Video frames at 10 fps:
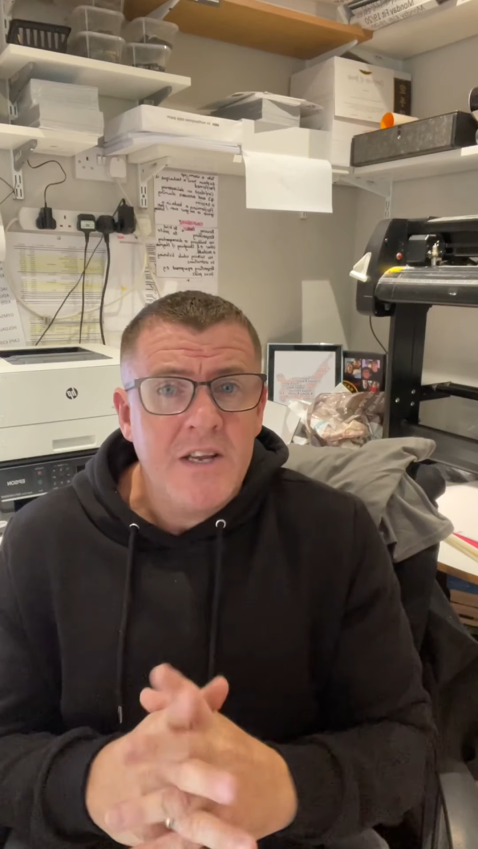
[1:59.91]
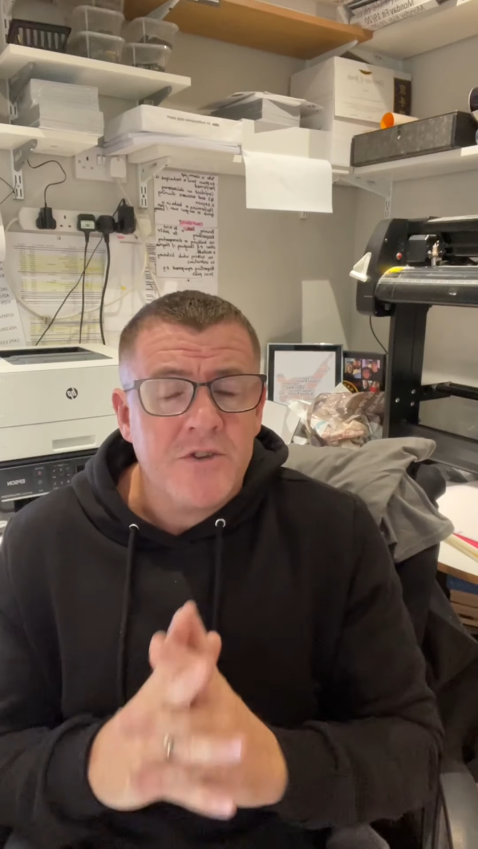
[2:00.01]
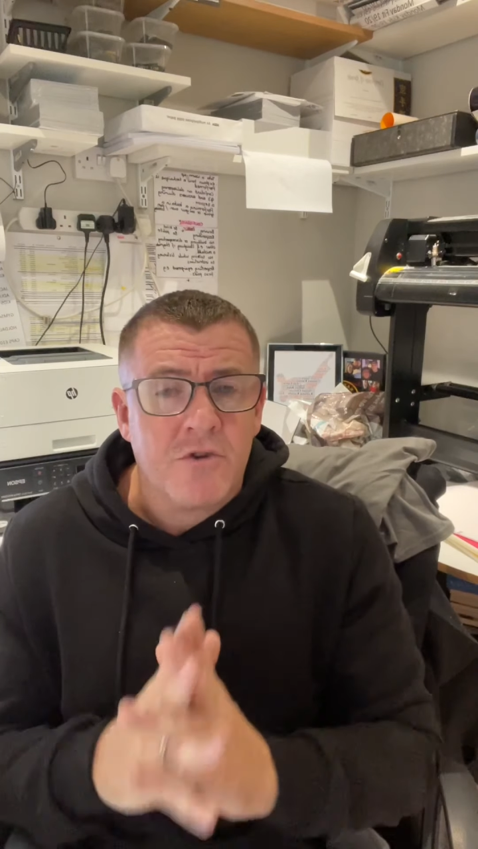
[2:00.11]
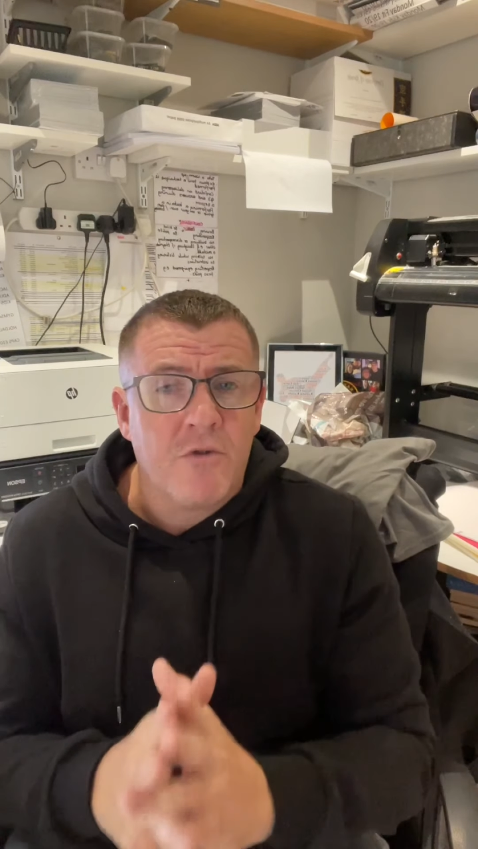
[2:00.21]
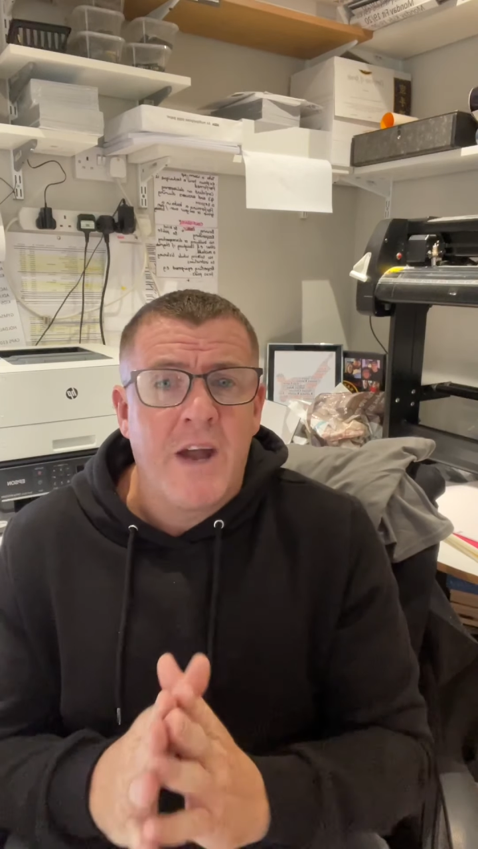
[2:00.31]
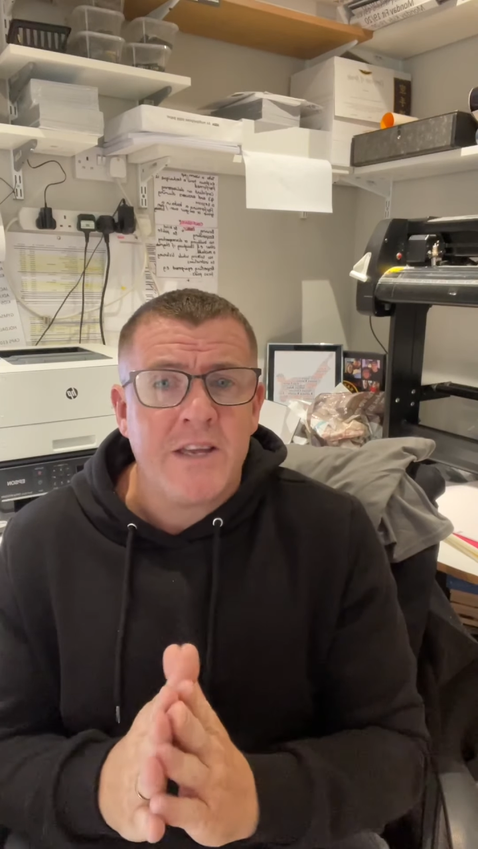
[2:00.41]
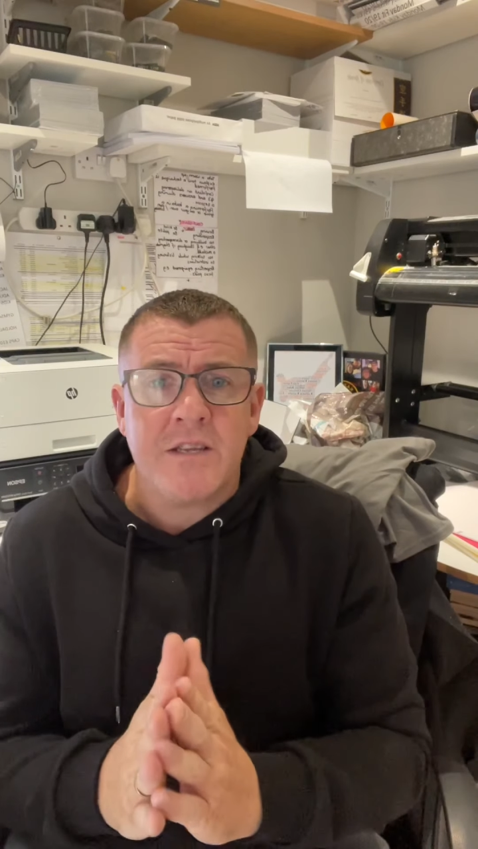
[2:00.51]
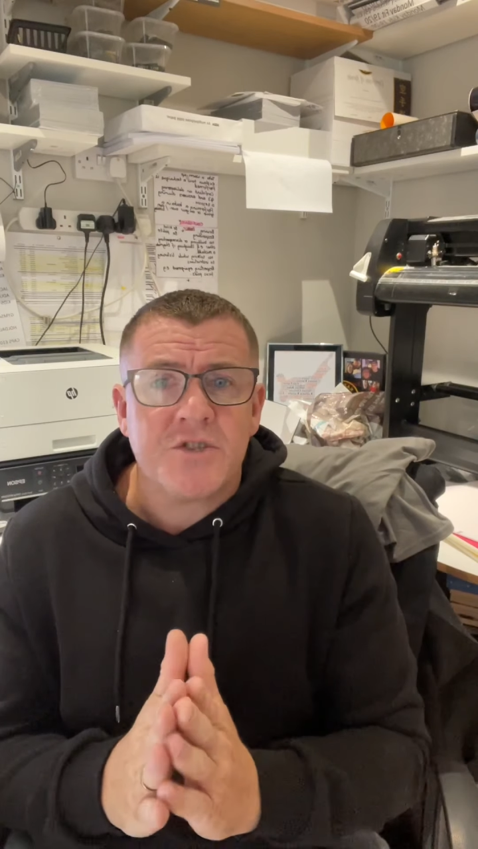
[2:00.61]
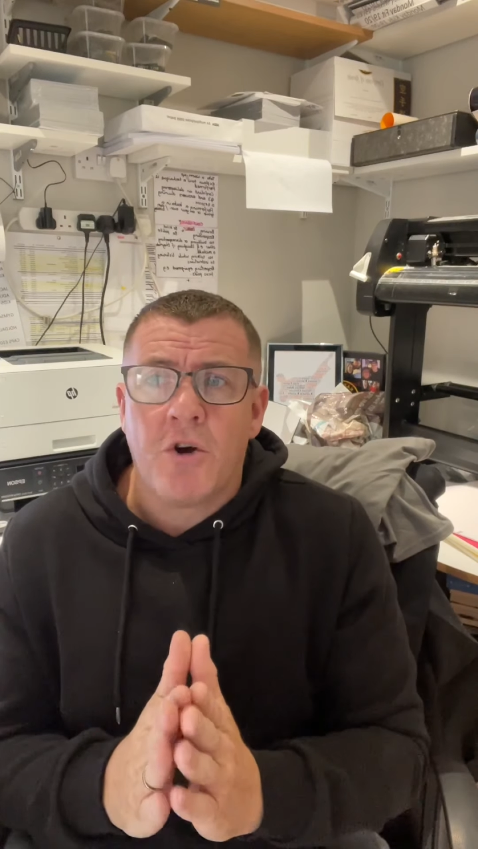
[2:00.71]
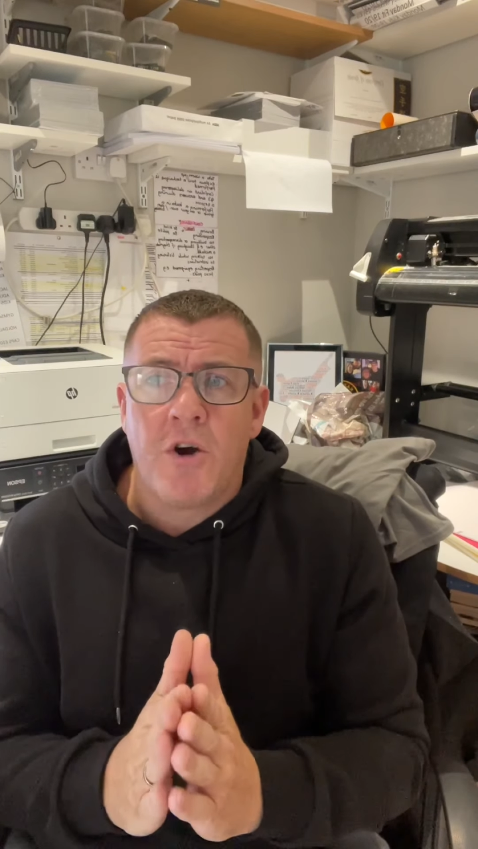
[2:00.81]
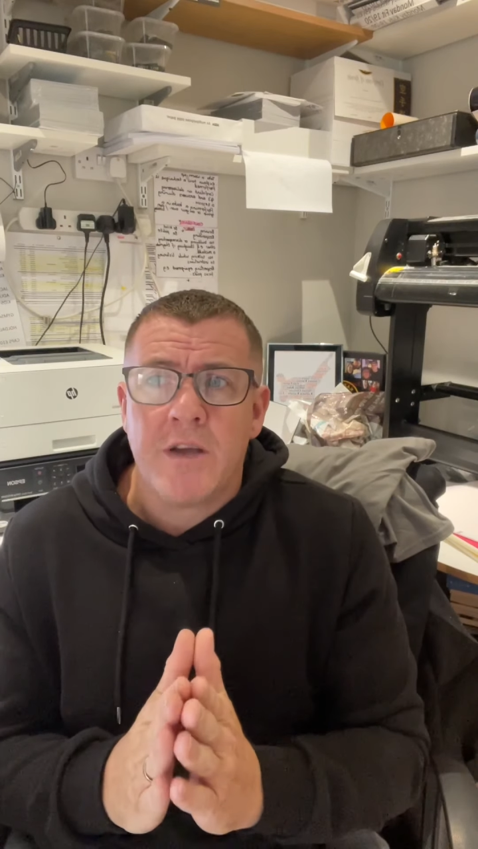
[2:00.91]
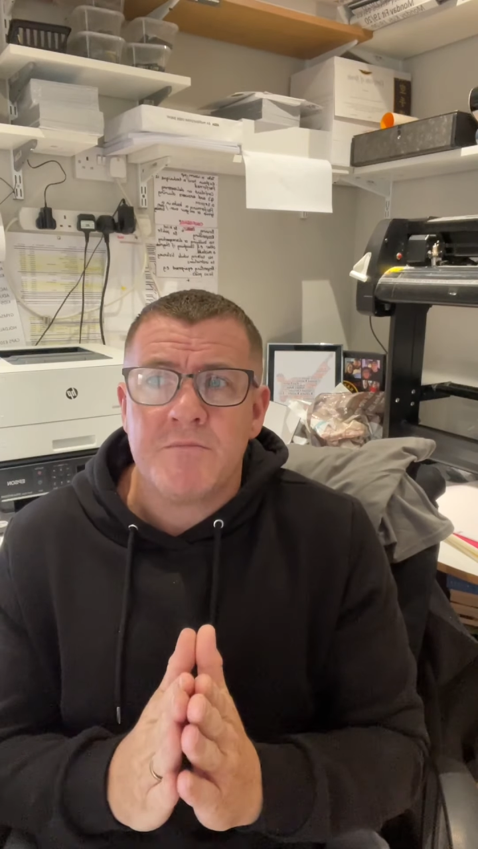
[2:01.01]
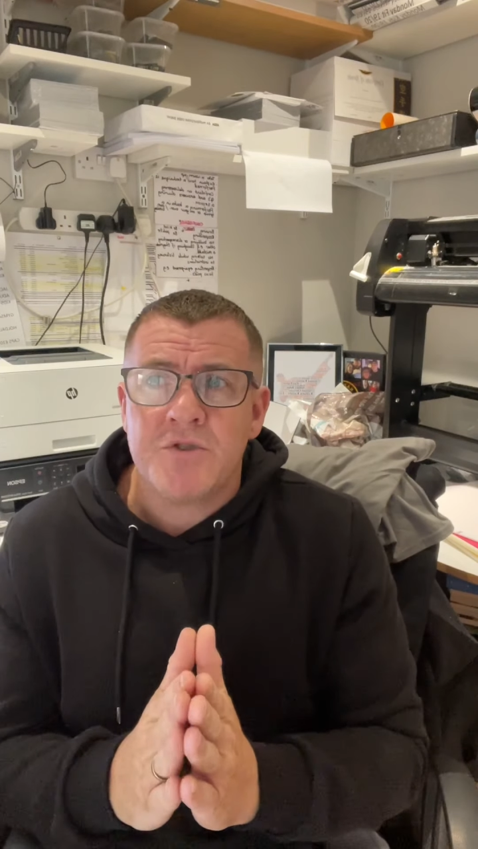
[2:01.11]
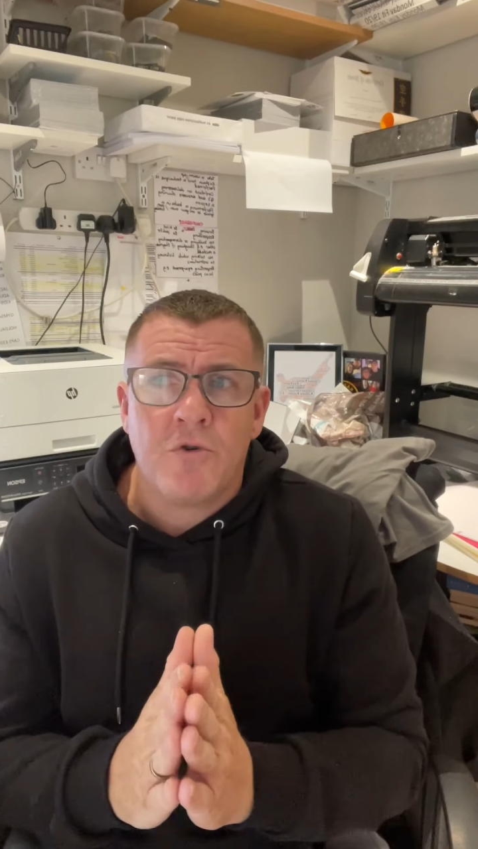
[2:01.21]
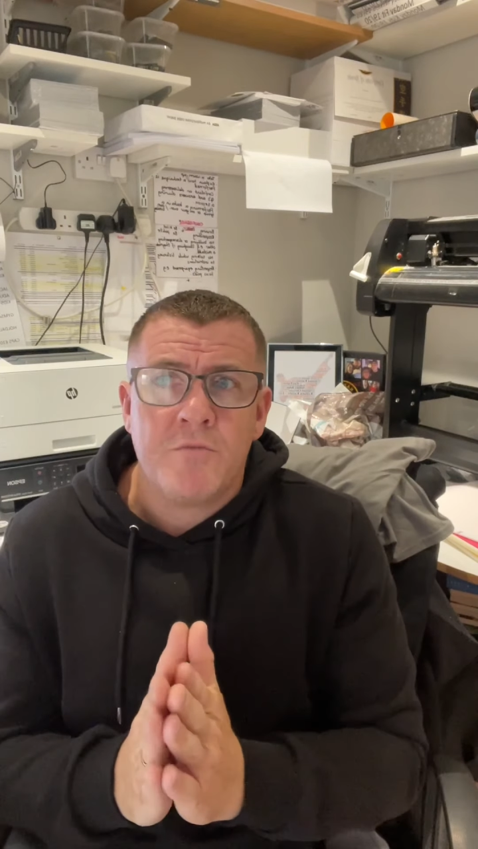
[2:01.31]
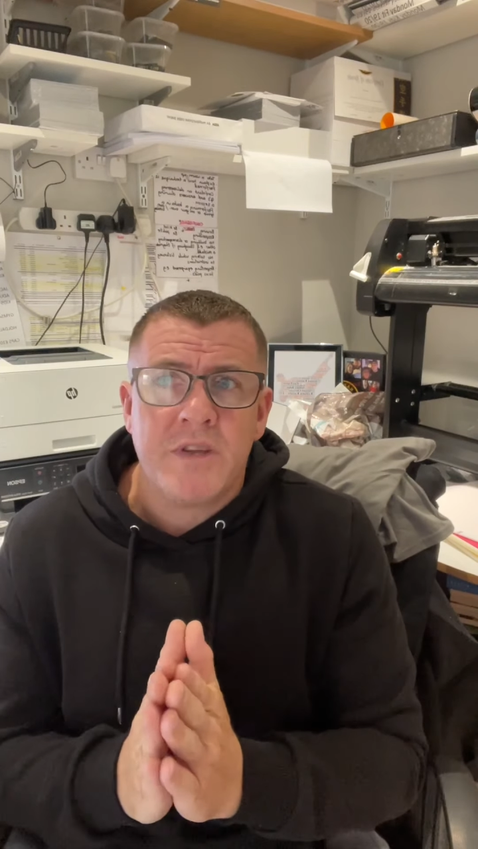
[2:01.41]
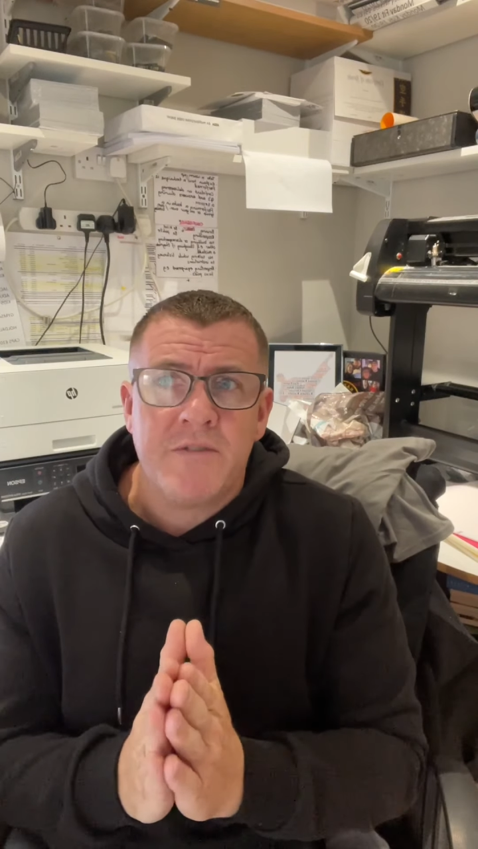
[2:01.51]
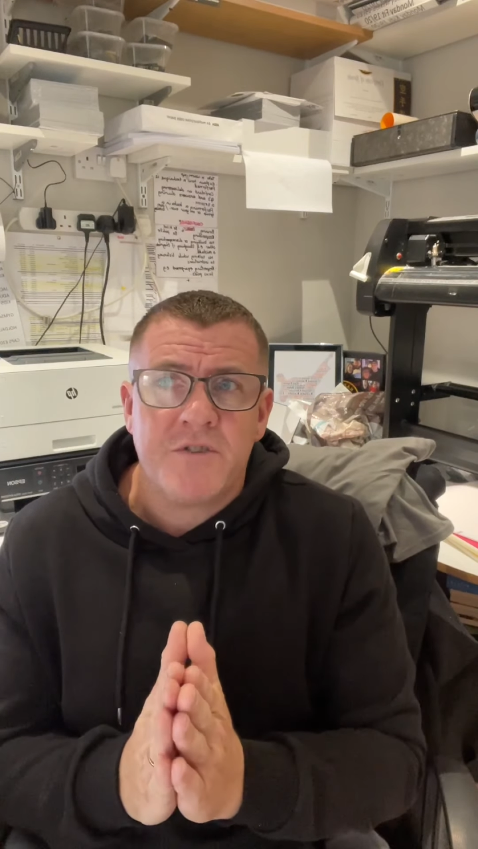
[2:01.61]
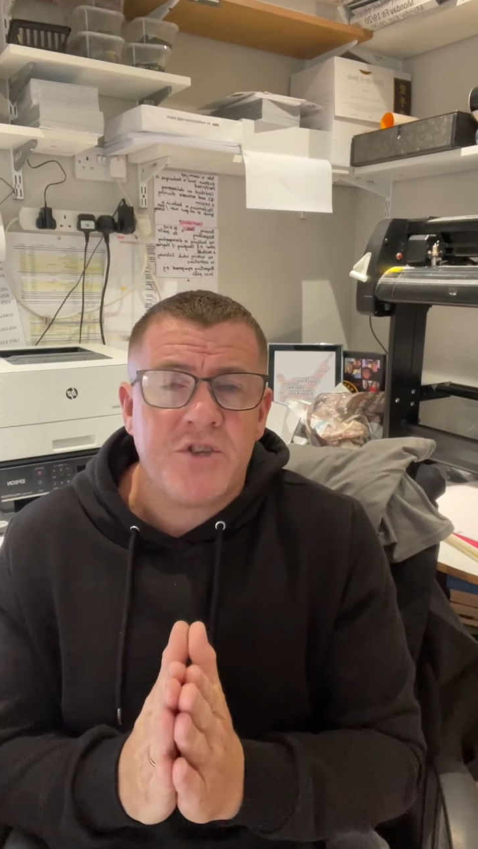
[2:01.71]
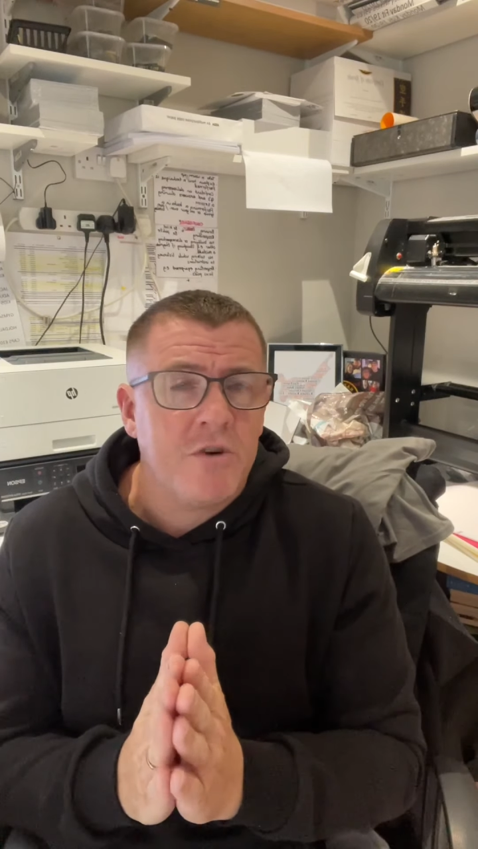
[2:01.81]
The grading time normally
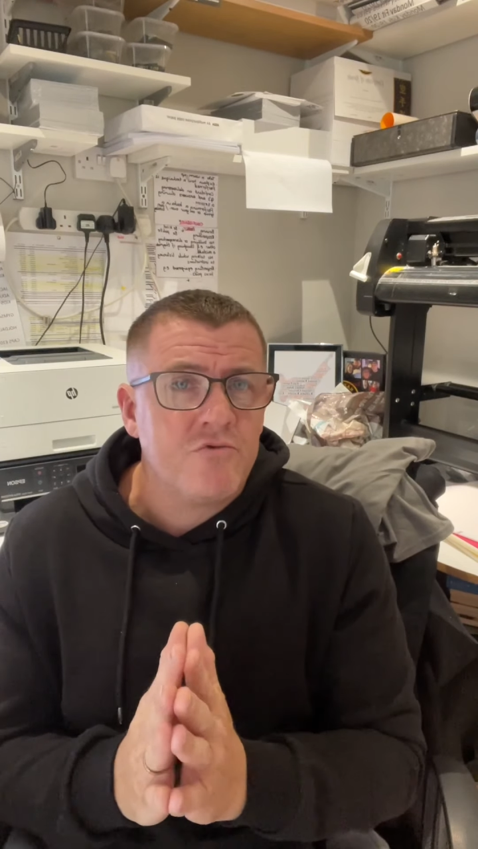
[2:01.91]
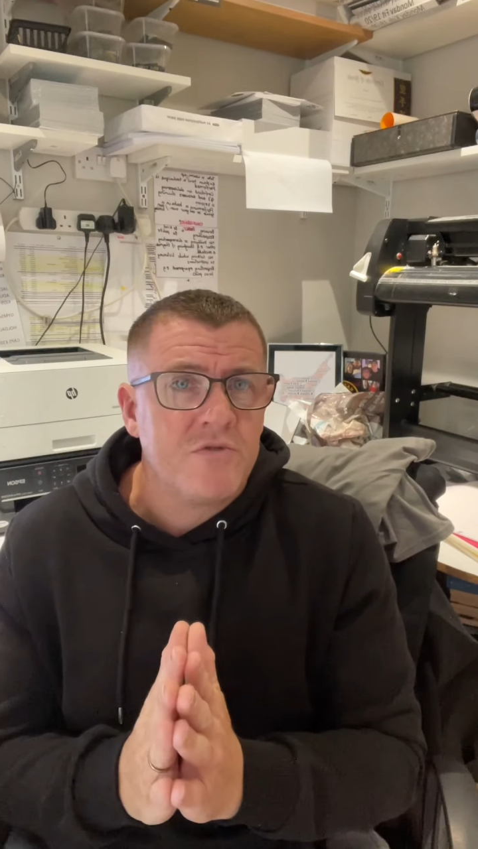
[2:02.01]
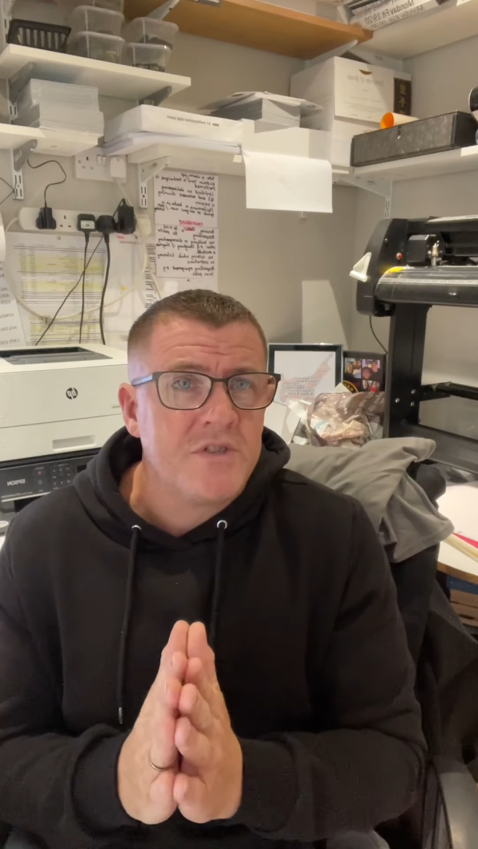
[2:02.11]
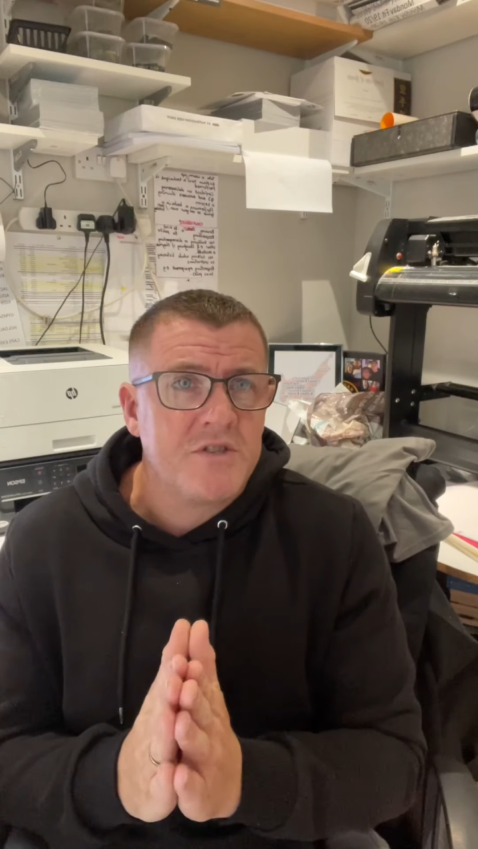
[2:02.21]
for children is